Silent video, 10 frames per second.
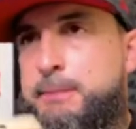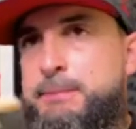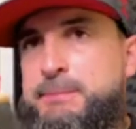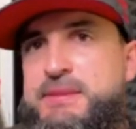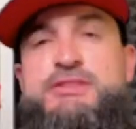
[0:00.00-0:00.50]

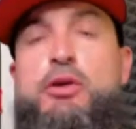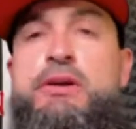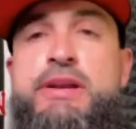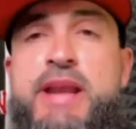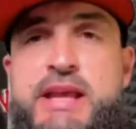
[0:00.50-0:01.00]
That's
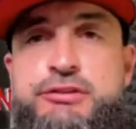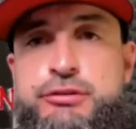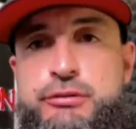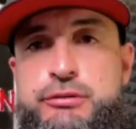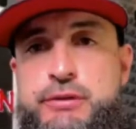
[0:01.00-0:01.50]
our
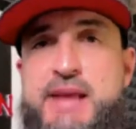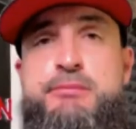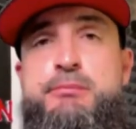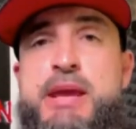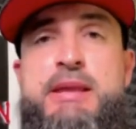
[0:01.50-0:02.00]
nature as
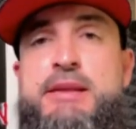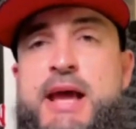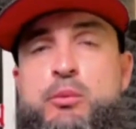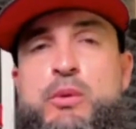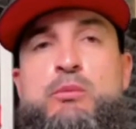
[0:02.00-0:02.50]
men.
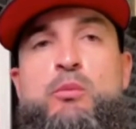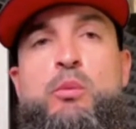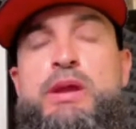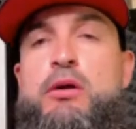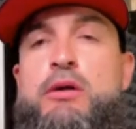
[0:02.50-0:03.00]
Like we
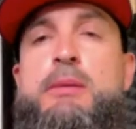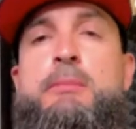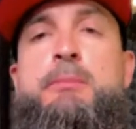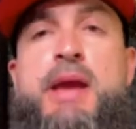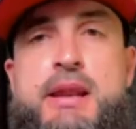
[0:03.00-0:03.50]
are
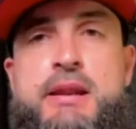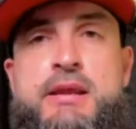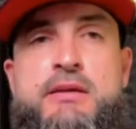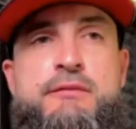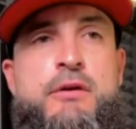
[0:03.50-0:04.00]

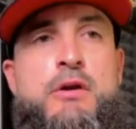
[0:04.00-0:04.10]
competitive.